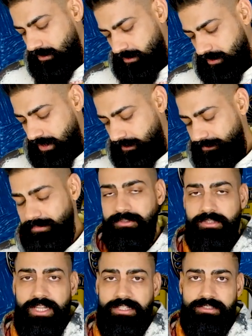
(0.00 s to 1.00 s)
Yeah, so
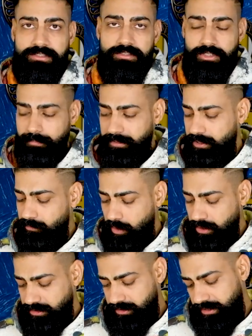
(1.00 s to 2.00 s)
that's your beard
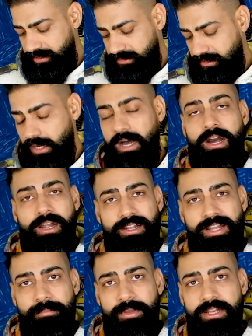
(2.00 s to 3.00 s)
wash. It's
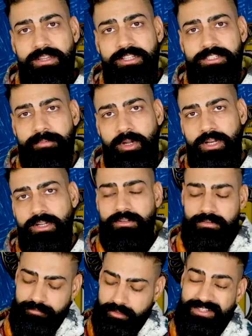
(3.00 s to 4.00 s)
100 ml in this product
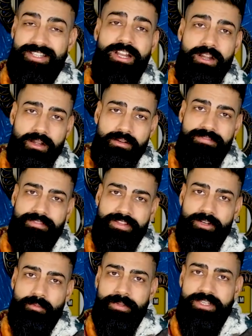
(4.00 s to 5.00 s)
for
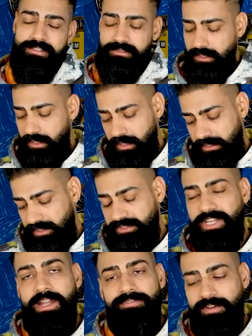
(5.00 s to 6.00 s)
350 rupees. The
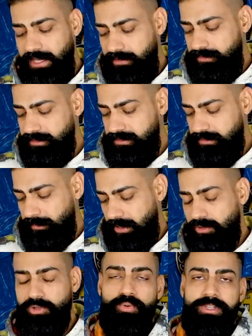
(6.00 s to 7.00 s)
shelf life is
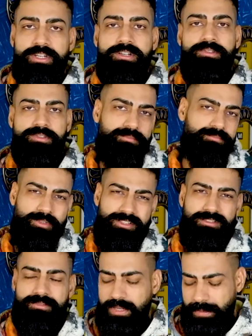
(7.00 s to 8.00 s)
about 2 years, which
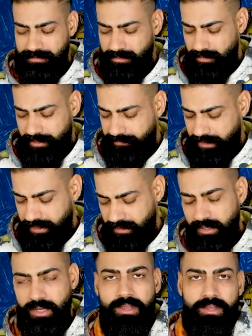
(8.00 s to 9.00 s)
is absolutely fine.
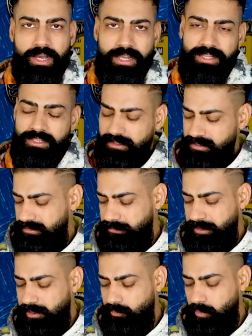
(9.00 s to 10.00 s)
I think this
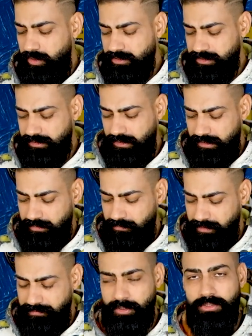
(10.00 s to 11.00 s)
beard wash,
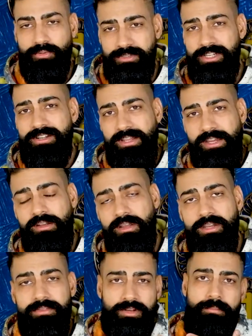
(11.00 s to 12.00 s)
if you're using it
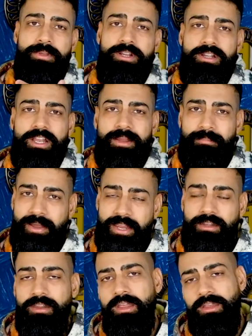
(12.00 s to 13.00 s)
regularly for a beard like
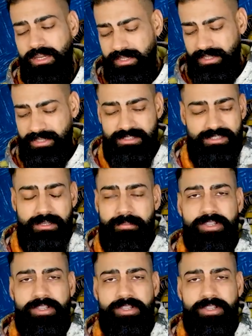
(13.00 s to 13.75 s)
mine, it can easily be